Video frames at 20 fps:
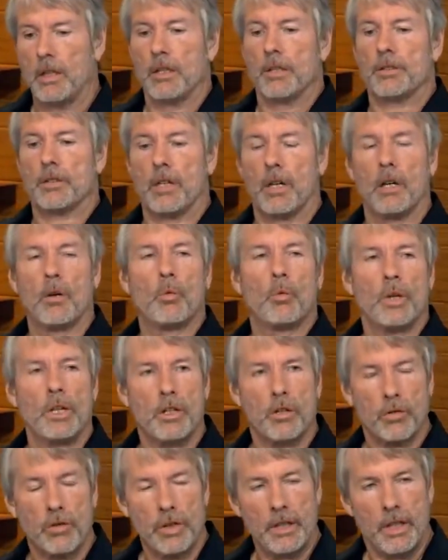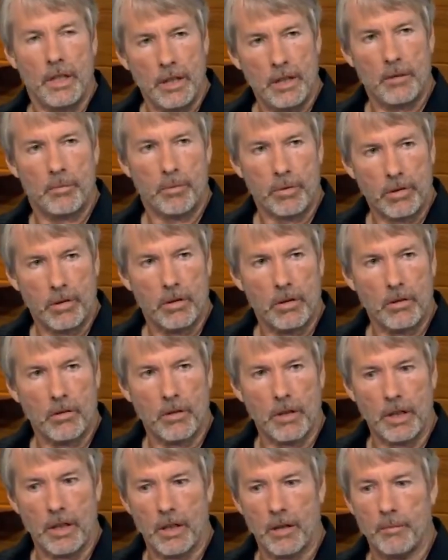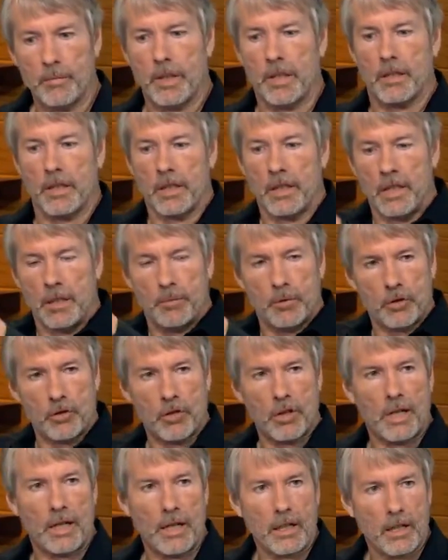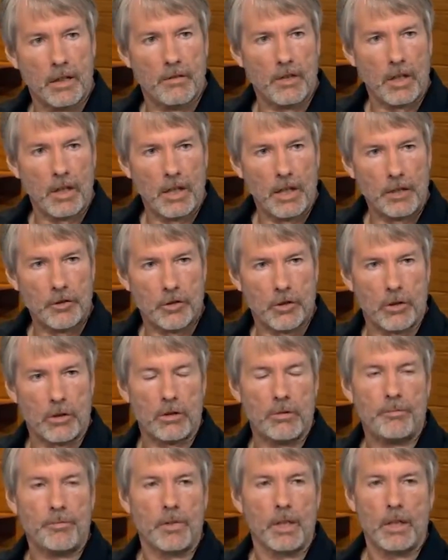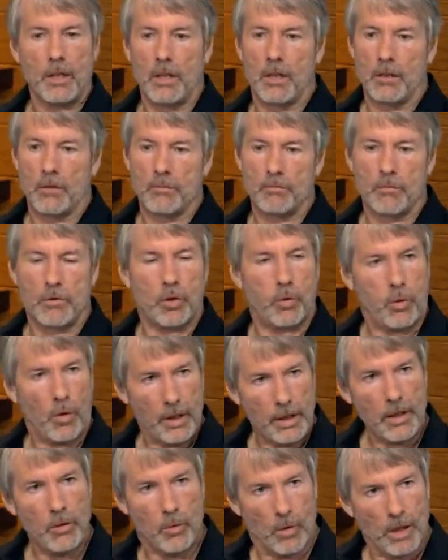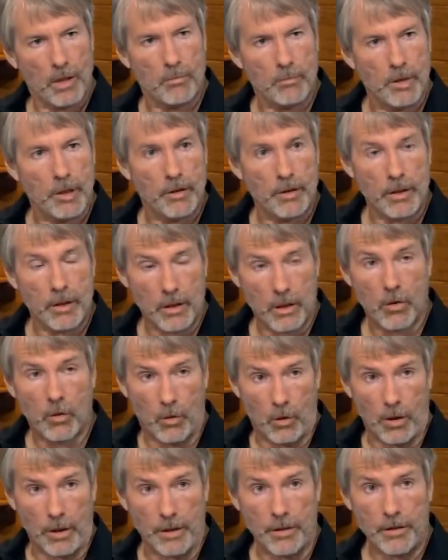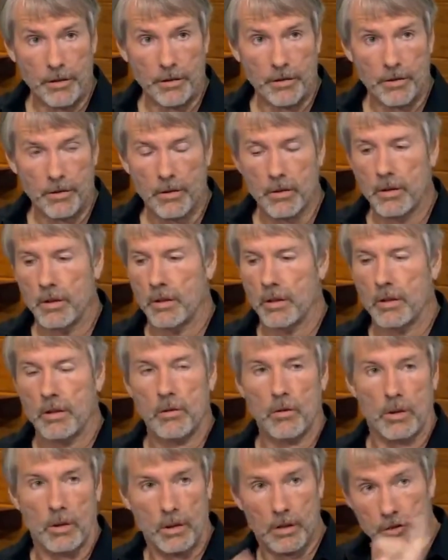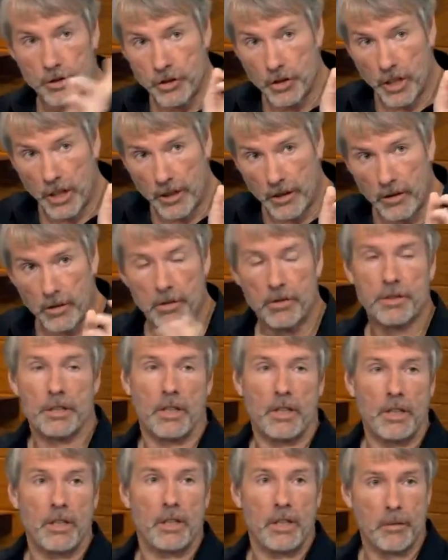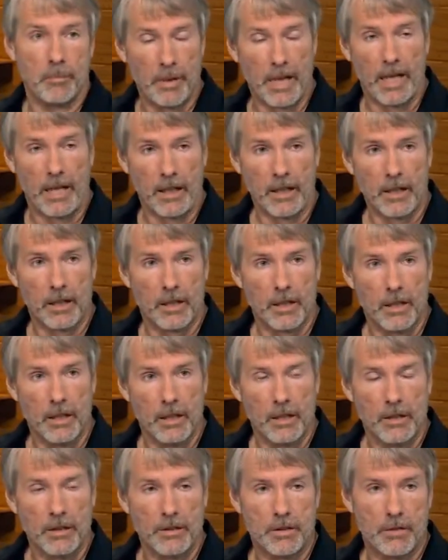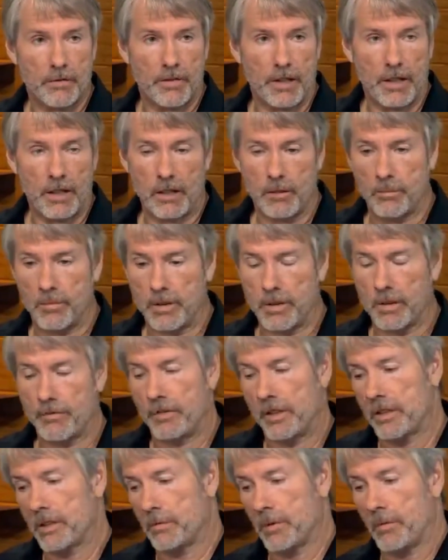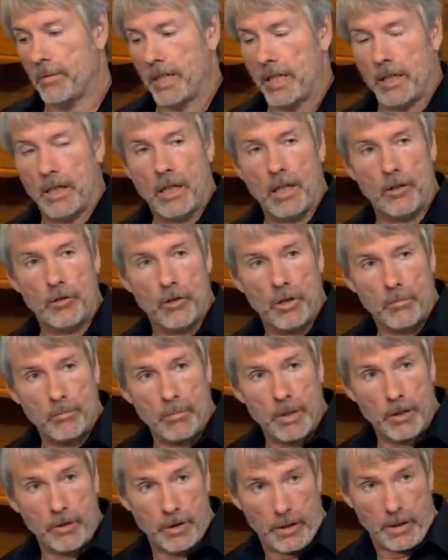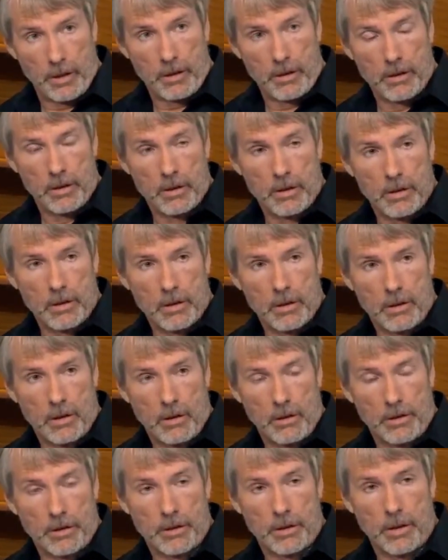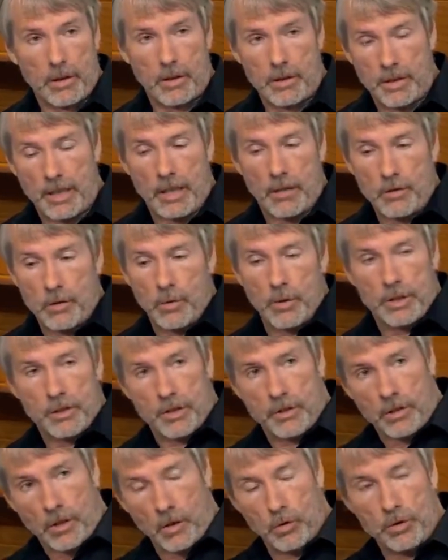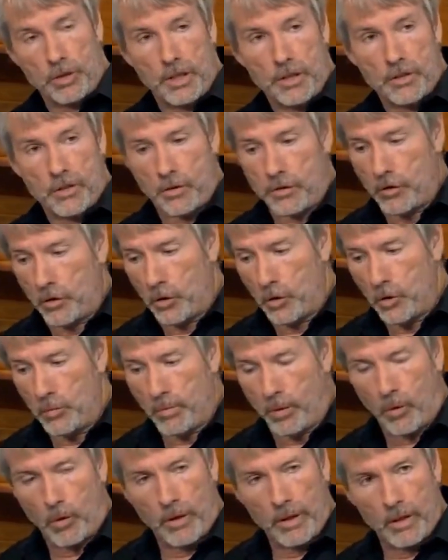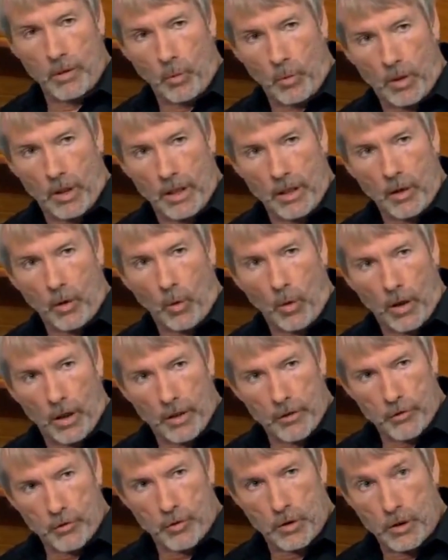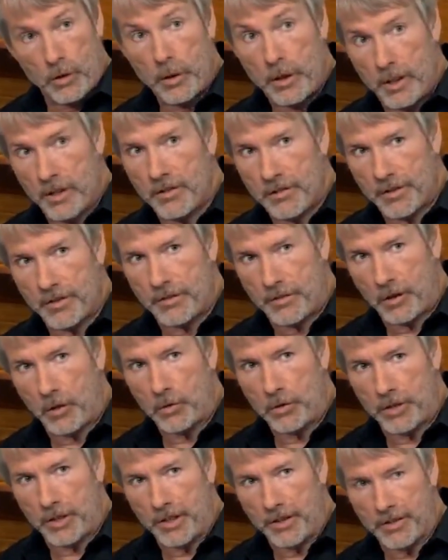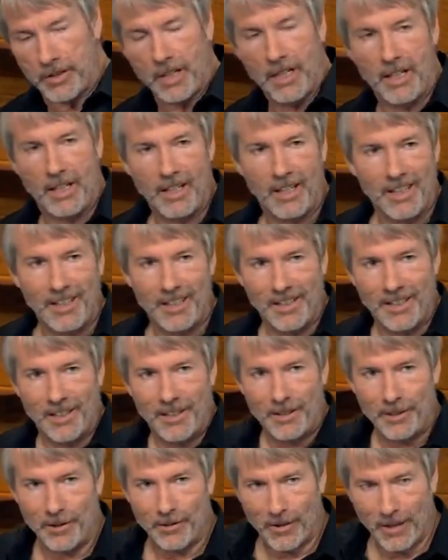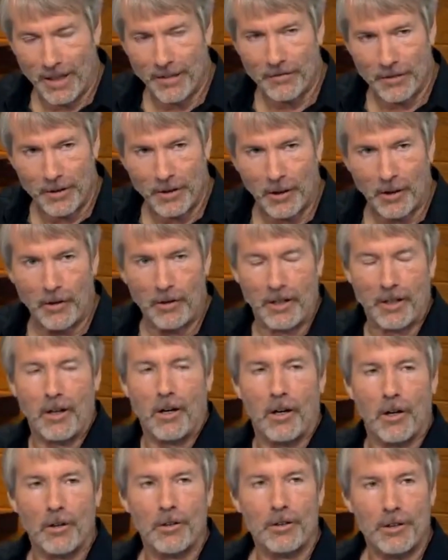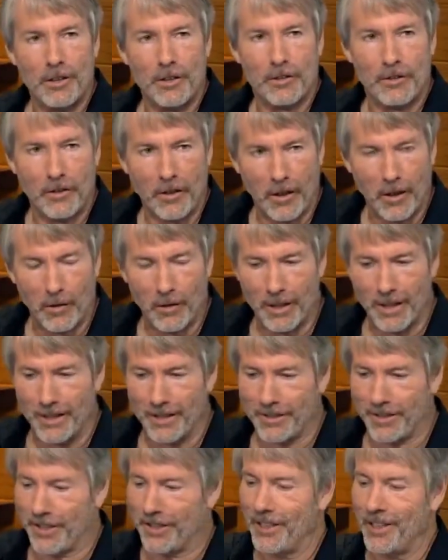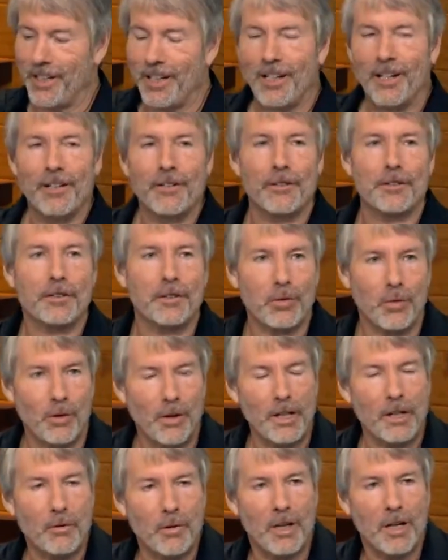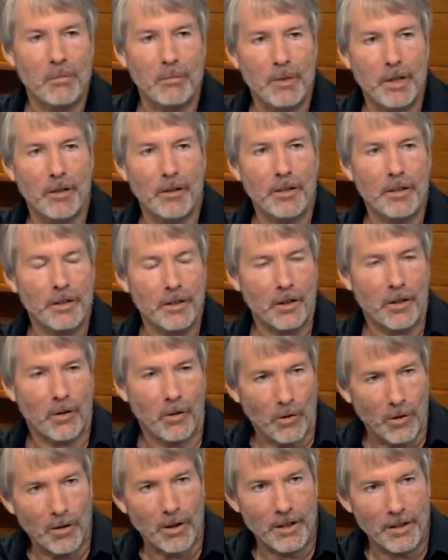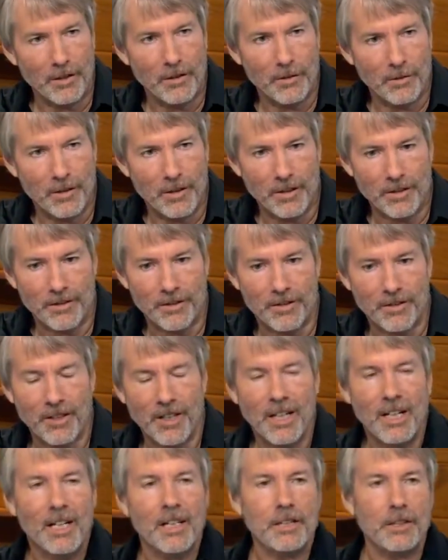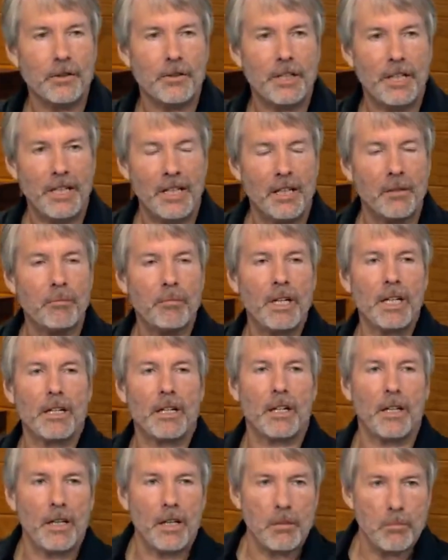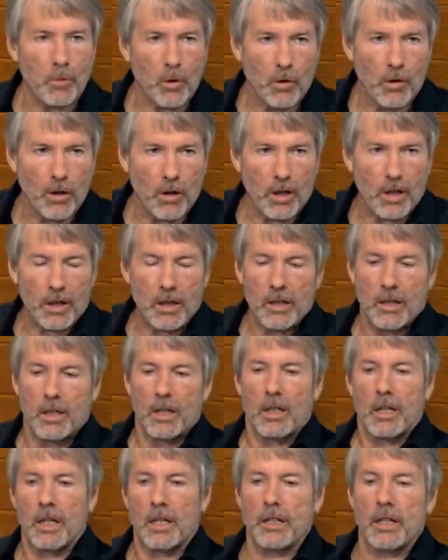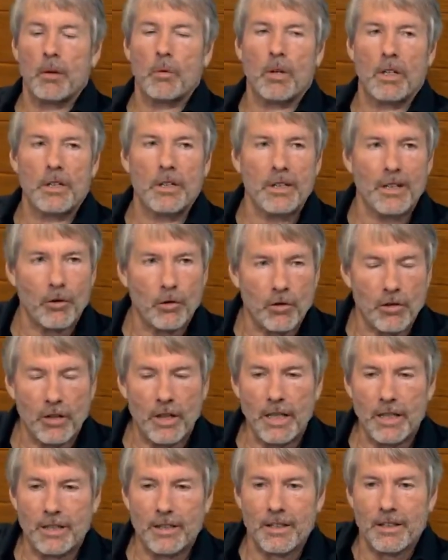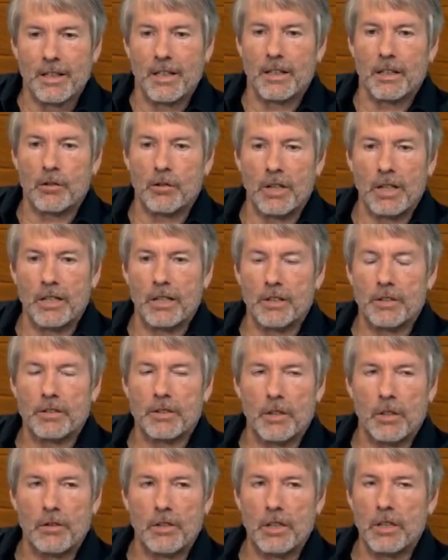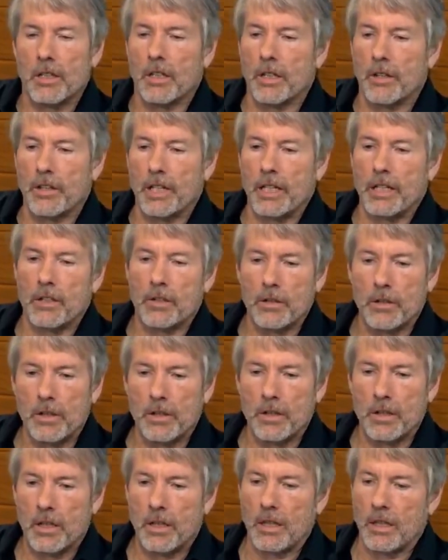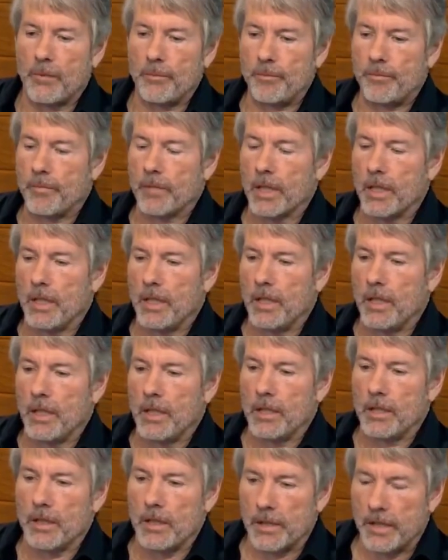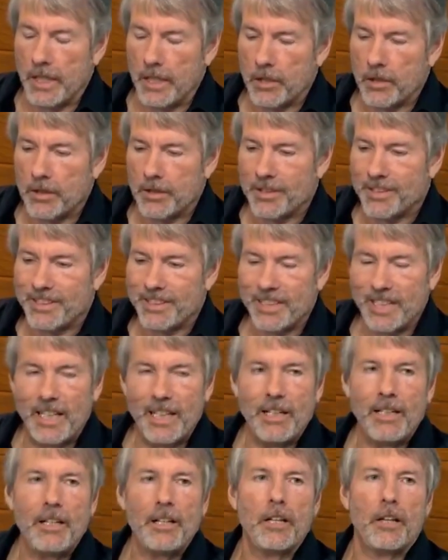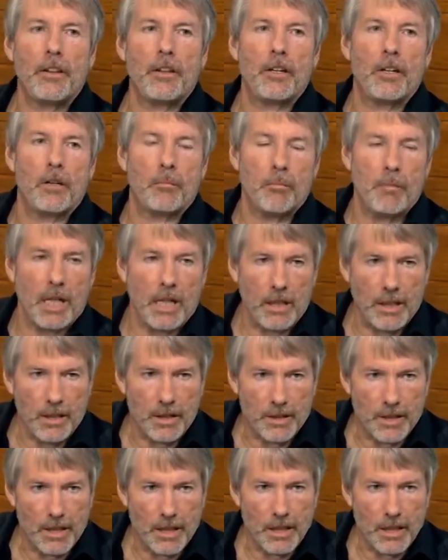So we create a program that keeps track of a ledger, 21 million coins or shares in the bank, divisible by 100 million, called this down to a Satoshi. So 2.1 quadrillion Satoshis. You don't have to know that. All you need to know is there's 21 million coin units. You can't make any more. And they wanted to create it so that they could send their money to